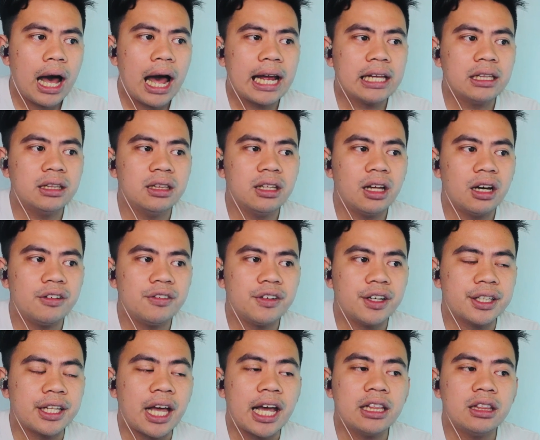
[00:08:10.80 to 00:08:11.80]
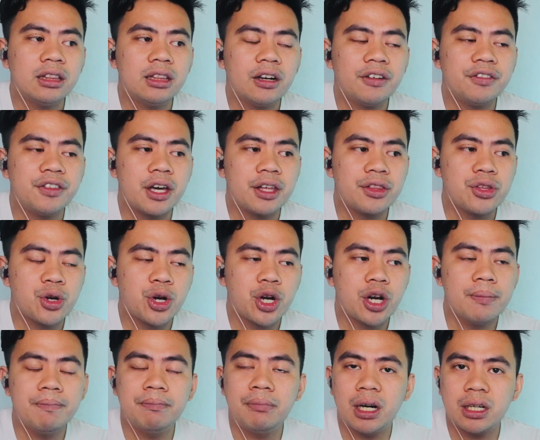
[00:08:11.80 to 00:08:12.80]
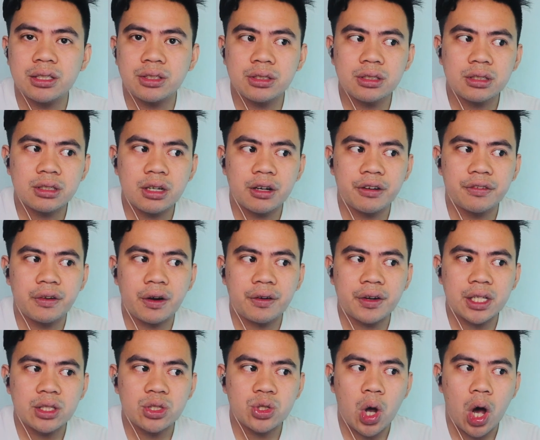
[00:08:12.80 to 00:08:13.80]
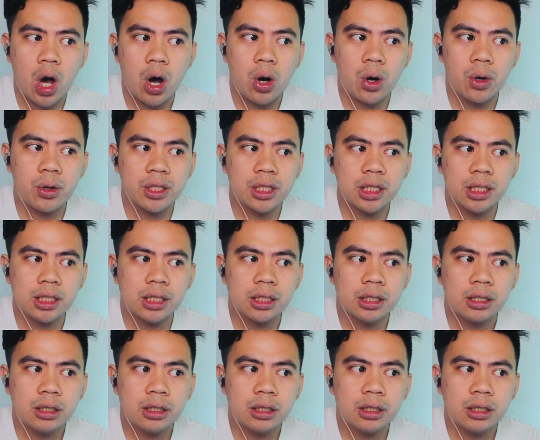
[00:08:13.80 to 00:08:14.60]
I love it. I love that her muscles are very toned.